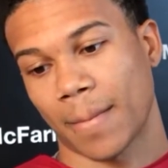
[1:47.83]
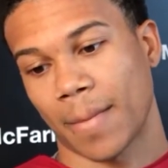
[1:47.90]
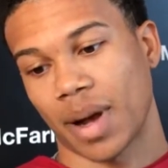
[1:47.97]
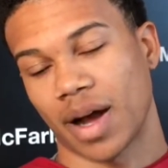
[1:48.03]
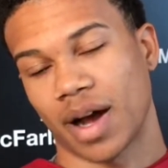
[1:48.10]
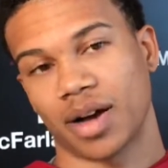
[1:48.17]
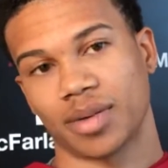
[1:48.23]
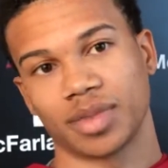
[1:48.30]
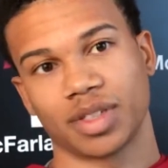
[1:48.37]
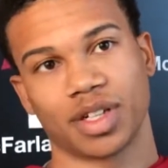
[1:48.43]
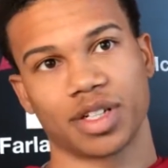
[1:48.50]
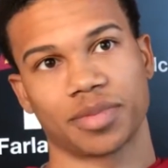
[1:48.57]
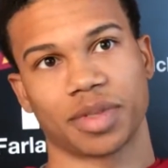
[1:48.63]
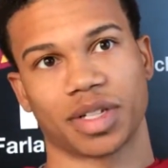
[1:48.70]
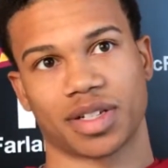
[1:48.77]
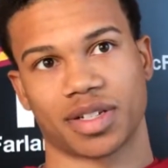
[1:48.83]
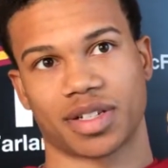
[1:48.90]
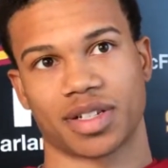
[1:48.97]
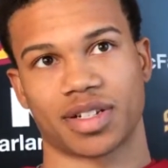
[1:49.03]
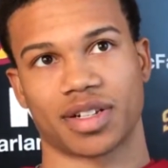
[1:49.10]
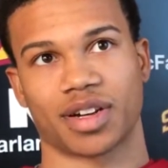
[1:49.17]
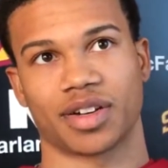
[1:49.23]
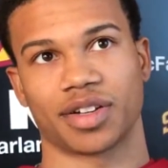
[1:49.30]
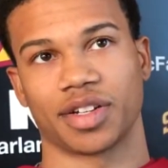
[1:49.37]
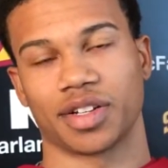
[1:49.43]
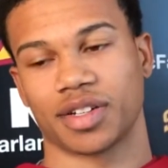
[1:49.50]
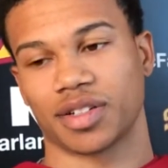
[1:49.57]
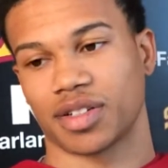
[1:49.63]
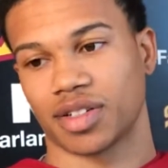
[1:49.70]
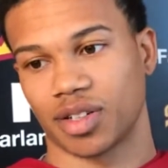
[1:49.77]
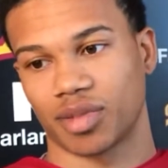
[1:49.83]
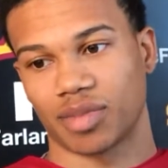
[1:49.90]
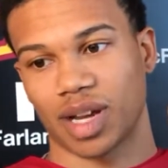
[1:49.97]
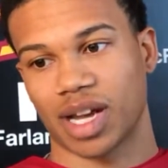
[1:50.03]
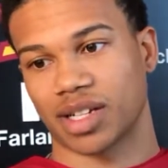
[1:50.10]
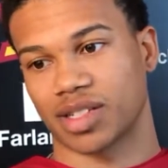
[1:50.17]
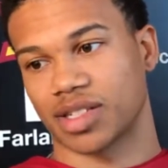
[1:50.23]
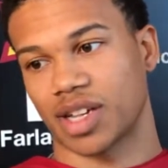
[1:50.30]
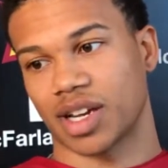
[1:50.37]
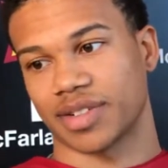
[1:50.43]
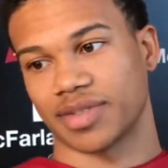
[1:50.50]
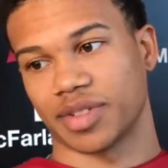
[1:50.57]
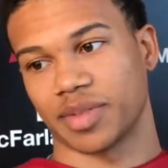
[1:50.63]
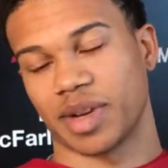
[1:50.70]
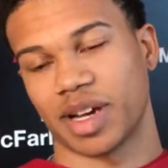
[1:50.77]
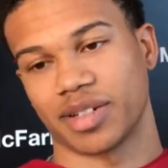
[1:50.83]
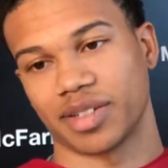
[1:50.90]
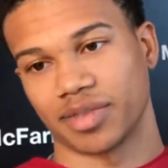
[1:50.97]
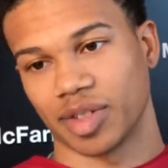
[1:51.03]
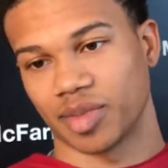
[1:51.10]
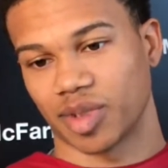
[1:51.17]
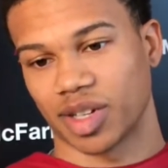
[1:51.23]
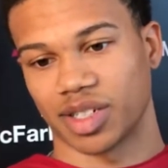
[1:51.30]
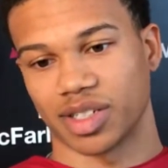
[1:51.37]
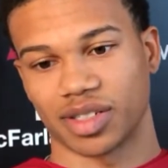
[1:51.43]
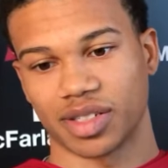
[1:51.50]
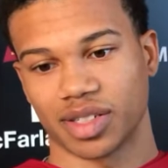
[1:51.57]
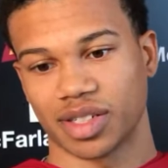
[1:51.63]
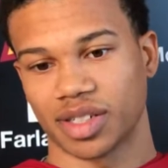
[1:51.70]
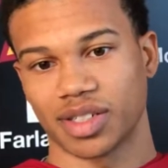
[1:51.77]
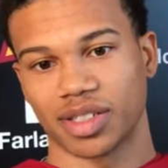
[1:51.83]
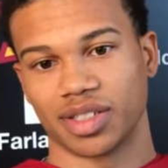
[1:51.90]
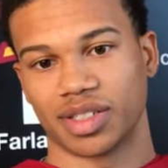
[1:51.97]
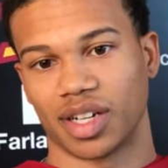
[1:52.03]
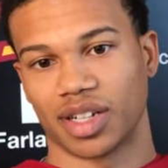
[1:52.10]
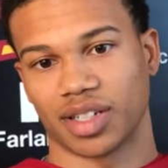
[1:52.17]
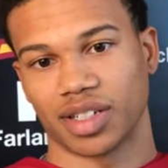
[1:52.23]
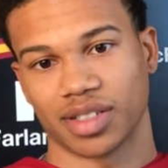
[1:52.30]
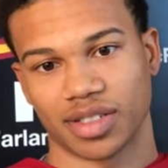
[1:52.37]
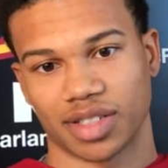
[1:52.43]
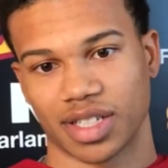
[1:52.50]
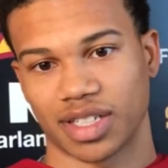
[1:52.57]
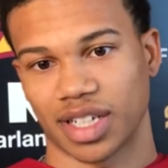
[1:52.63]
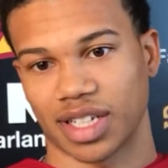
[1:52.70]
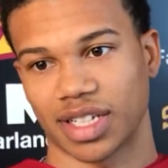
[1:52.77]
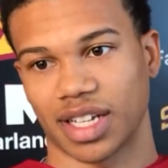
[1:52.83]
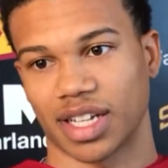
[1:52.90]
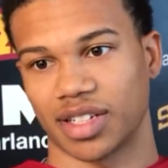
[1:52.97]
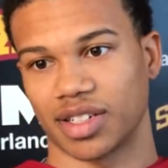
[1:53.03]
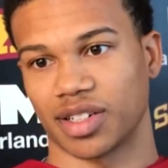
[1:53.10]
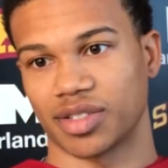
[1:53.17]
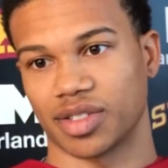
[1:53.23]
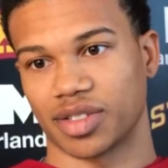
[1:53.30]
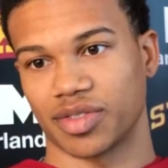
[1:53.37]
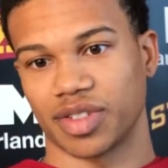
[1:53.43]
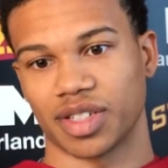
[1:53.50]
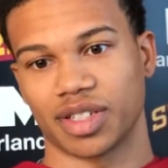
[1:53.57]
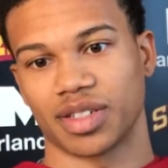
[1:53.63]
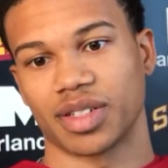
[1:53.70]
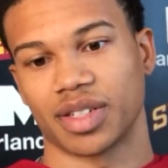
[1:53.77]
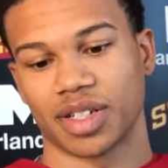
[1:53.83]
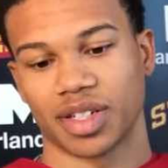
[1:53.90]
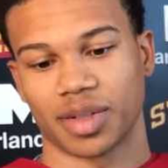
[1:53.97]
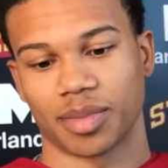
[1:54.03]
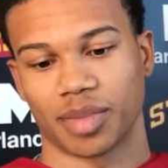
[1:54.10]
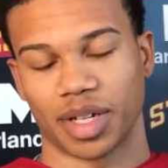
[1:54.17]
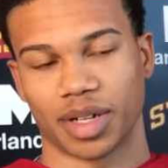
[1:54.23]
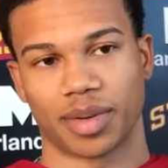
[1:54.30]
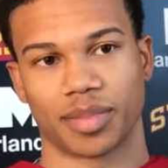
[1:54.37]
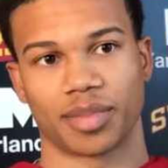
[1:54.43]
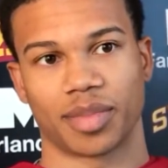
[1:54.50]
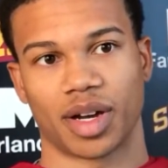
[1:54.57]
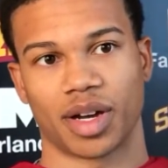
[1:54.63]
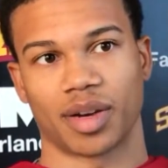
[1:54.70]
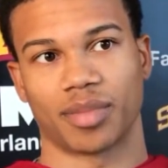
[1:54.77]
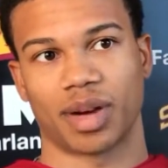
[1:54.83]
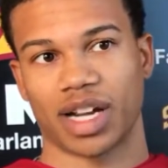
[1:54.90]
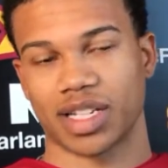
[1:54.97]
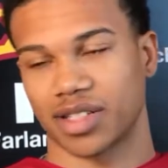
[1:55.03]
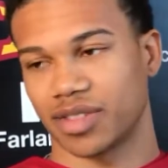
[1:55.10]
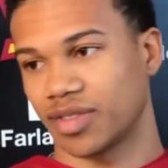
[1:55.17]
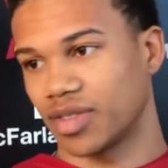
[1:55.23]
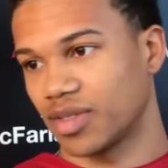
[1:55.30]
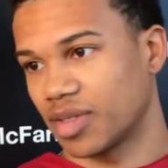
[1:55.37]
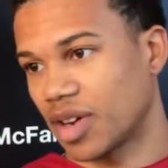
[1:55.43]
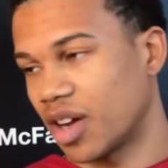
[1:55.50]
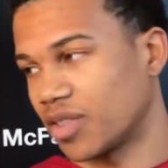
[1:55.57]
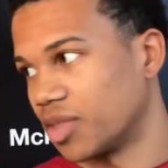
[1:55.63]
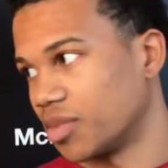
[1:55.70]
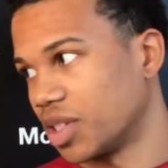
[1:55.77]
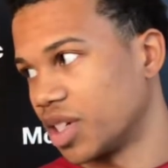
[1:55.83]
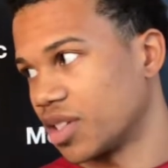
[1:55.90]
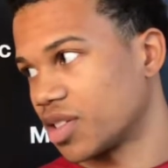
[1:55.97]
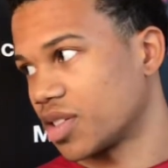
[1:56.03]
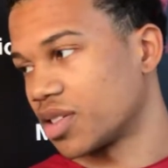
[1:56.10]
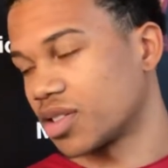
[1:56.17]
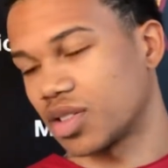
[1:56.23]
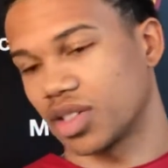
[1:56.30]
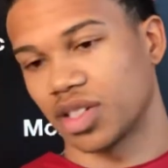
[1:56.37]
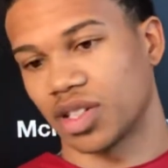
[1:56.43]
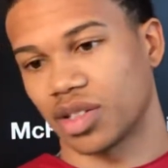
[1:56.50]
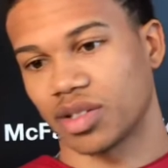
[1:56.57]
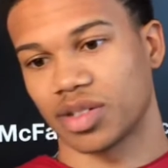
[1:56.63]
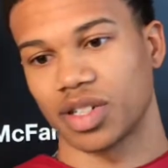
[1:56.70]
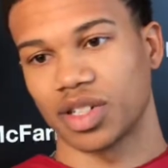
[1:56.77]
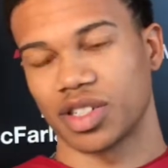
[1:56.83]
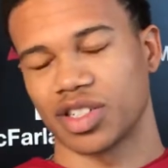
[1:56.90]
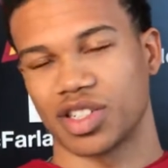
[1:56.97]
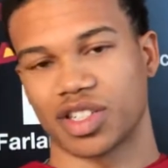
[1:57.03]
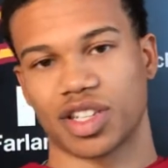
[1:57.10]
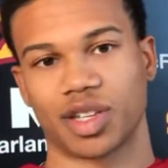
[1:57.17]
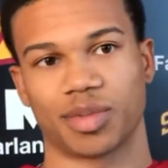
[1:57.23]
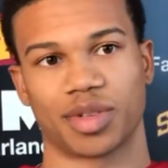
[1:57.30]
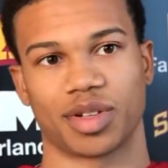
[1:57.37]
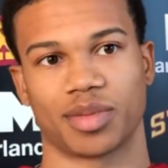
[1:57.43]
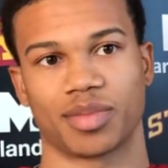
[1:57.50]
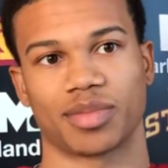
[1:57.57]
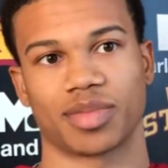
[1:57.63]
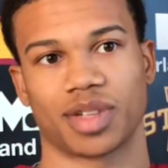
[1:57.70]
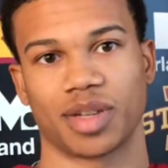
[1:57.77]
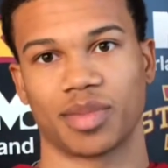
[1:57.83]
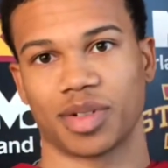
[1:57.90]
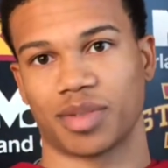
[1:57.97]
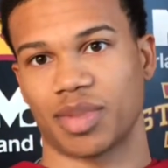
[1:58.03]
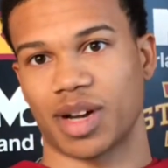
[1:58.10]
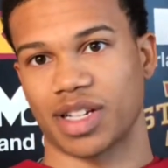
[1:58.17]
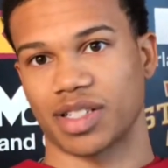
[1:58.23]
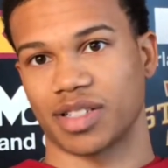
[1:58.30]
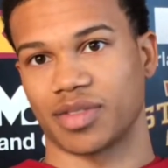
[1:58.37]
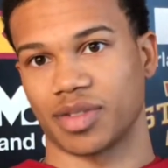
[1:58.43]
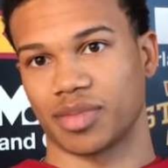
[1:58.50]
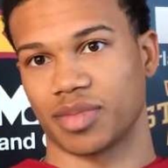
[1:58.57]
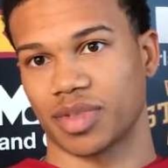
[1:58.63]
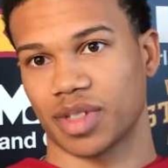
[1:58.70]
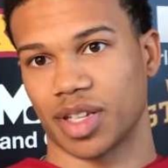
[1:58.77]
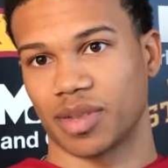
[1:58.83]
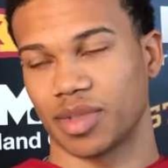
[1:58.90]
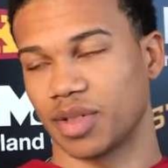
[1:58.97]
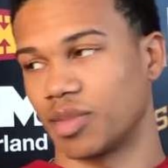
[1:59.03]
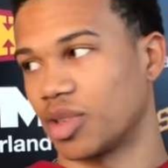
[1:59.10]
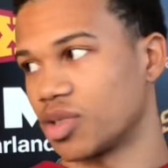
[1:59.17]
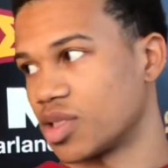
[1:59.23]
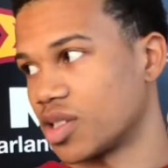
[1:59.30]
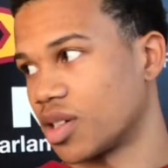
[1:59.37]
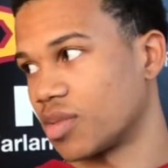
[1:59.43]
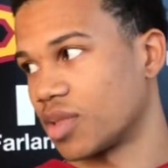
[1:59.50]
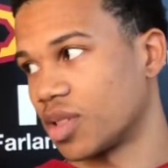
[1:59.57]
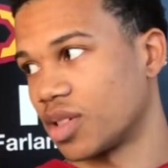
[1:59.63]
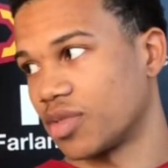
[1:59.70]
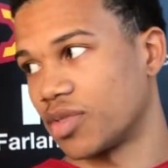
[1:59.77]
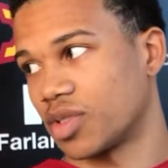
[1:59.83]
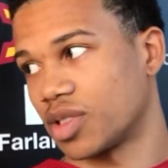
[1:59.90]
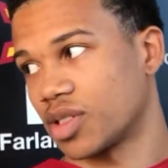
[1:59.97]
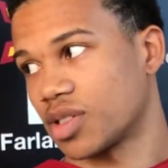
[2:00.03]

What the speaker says: You know, he's been consistent all year. You know, blocking shots, rebounding, rim running, dunking, things like that. You know, just really bringing positive off the bench. So, you know, just keeping him positive and keeping emotions up and good for us.